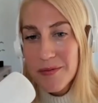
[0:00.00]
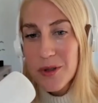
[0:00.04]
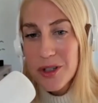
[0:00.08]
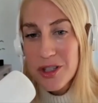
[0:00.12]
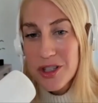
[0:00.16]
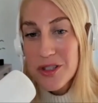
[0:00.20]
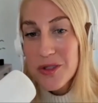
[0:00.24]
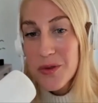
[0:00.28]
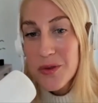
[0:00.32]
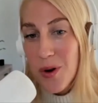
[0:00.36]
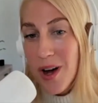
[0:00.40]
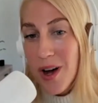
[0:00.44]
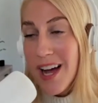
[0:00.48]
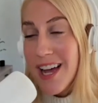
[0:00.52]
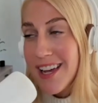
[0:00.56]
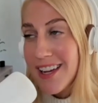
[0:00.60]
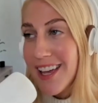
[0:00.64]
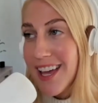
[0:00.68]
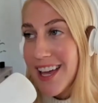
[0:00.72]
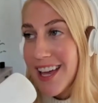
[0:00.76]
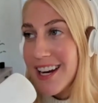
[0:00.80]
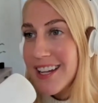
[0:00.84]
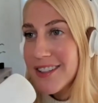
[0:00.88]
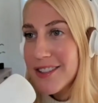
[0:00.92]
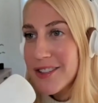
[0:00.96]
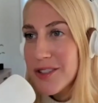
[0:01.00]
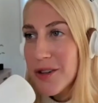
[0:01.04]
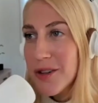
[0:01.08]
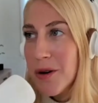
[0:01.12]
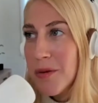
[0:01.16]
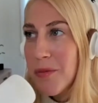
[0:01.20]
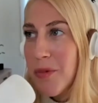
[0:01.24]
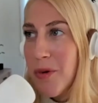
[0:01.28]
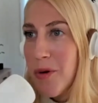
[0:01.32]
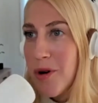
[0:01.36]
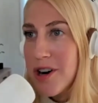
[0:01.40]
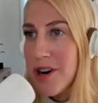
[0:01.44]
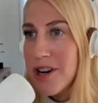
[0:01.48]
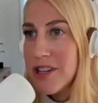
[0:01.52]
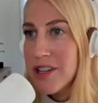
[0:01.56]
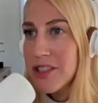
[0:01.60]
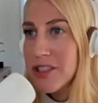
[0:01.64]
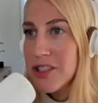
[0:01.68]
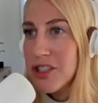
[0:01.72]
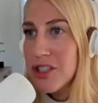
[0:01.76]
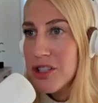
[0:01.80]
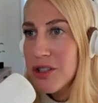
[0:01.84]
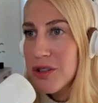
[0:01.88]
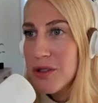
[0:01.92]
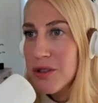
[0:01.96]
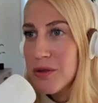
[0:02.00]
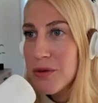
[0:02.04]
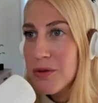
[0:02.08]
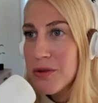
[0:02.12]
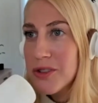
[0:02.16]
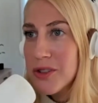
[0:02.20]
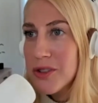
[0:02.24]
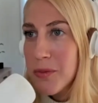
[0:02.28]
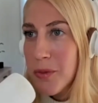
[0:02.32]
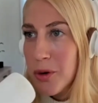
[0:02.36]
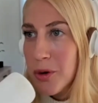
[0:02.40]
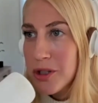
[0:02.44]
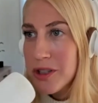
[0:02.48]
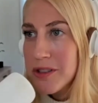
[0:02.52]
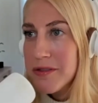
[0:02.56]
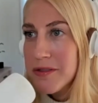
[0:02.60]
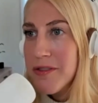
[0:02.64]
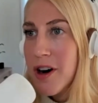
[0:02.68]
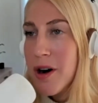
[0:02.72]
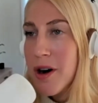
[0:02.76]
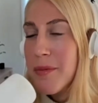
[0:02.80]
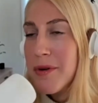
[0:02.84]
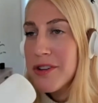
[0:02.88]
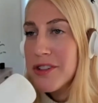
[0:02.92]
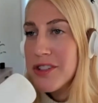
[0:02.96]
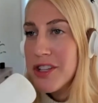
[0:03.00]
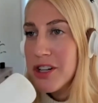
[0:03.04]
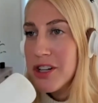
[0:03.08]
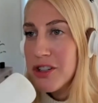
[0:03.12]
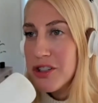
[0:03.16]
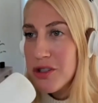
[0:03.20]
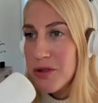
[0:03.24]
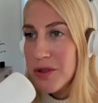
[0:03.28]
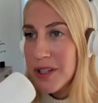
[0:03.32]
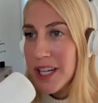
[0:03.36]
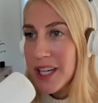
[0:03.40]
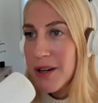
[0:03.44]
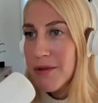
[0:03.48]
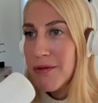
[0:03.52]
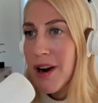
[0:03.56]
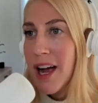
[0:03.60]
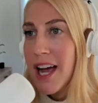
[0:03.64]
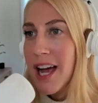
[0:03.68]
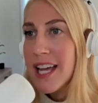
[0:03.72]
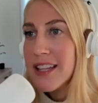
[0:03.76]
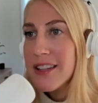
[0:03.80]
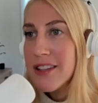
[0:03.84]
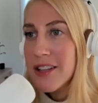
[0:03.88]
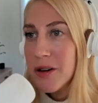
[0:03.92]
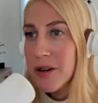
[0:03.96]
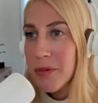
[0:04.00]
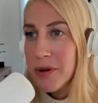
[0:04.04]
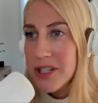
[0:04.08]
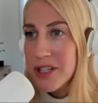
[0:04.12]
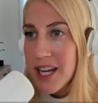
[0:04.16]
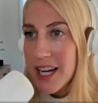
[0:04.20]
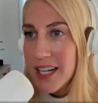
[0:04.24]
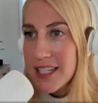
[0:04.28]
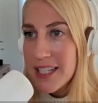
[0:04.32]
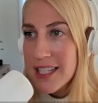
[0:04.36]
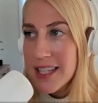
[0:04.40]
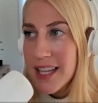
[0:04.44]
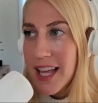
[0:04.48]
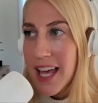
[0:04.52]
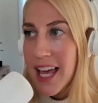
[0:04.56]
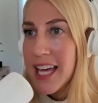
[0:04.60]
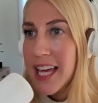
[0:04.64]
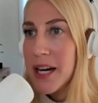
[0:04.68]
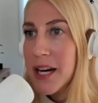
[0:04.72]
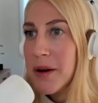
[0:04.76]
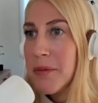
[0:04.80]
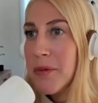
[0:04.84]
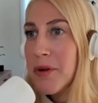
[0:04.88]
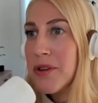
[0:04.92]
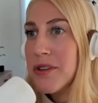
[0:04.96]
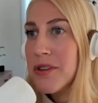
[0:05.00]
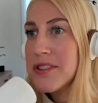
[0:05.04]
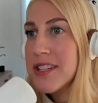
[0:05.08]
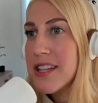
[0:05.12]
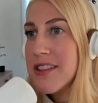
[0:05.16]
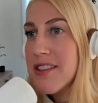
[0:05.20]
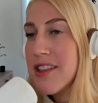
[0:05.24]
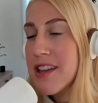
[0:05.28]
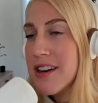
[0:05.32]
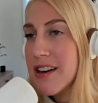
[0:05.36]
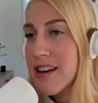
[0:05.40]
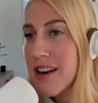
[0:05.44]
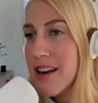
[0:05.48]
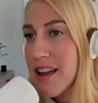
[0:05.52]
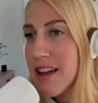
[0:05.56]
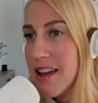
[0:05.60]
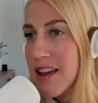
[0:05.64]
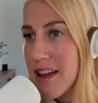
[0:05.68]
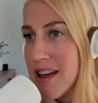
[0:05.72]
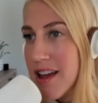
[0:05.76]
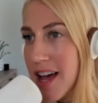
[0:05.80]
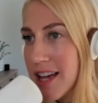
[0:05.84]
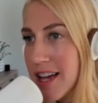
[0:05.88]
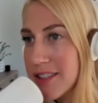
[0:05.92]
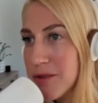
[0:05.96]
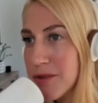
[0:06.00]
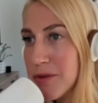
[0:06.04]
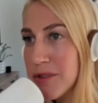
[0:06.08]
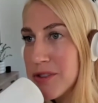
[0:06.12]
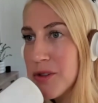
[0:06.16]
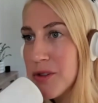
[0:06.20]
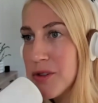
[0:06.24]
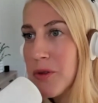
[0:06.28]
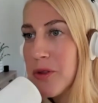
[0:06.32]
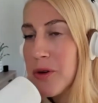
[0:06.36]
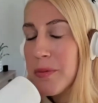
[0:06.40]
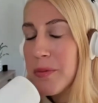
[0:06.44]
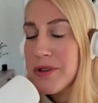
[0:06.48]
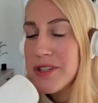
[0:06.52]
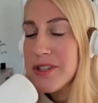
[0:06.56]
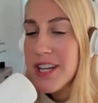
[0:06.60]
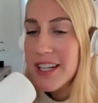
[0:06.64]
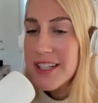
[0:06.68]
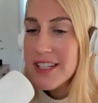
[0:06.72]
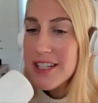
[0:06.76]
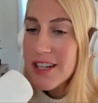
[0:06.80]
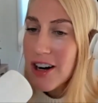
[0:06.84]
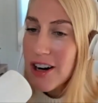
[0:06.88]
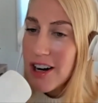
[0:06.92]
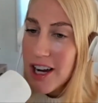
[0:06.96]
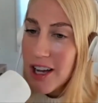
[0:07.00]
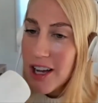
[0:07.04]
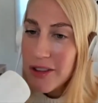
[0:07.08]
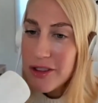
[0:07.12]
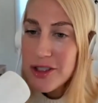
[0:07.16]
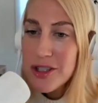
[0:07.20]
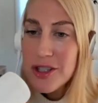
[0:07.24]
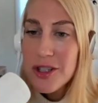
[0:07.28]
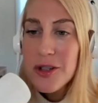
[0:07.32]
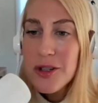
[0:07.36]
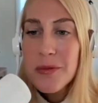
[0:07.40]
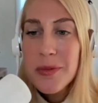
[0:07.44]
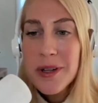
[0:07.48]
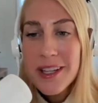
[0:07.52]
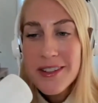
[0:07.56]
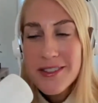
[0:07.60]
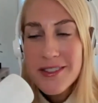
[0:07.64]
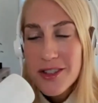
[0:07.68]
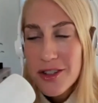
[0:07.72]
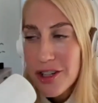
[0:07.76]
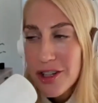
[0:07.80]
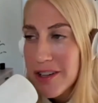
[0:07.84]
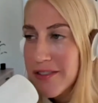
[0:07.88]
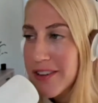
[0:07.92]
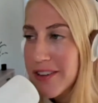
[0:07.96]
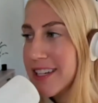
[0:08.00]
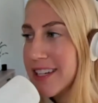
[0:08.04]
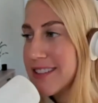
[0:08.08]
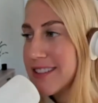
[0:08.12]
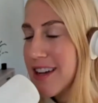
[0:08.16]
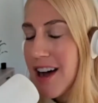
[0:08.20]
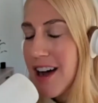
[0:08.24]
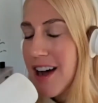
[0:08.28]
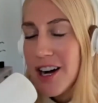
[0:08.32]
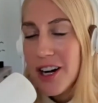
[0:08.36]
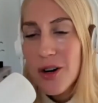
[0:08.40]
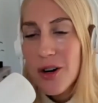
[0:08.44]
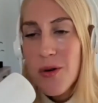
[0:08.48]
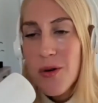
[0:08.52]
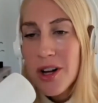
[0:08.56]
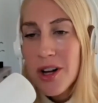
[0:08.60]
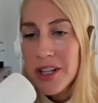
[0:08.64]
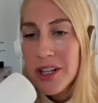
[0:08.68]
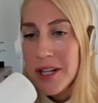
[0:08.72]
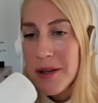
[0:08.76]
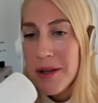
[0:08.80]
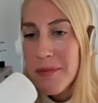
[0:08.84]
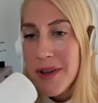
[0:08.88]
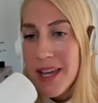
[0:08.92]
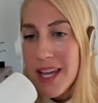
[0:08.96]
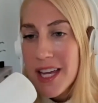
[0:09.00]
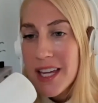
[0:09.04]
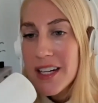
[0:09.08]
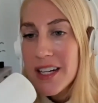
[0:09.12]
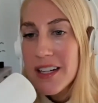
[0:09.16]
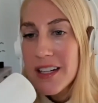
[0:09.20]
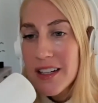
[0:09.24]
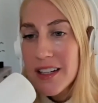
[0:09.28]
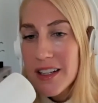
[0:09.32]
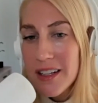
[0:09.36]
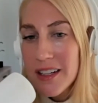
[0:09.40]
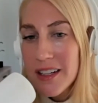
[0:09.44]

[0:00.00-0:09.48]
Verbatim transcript: which is why, again, it's so important to support the farmers that are doing it right, that are protecting the animals. And then as a result, they're protecting our health too, because they're giving us a higher quality meat.